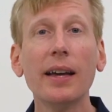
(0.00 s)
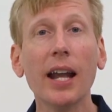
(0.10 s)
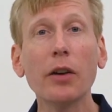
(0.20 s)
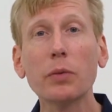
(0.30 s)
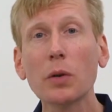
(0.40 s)

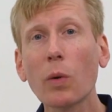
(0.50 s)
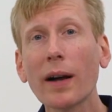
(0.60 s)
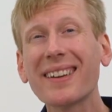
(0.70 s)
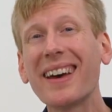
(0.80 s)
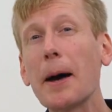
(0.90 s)
And if we
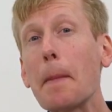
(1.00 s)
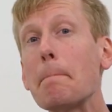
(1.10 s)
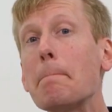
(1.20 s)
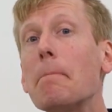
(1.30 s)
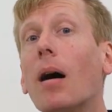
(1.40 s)
want
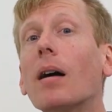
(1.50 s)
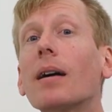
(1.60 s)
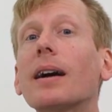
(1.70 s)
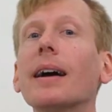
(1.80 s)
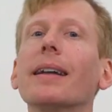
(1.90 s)

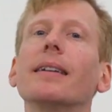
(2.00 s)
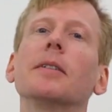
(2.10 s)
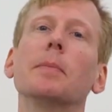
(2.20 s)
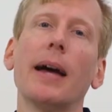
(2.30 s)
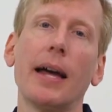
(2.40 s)
market
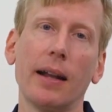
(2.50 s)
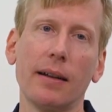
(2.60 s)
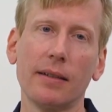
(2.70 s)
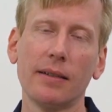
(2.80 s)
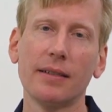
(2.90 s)

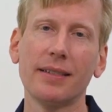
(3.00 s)
demand,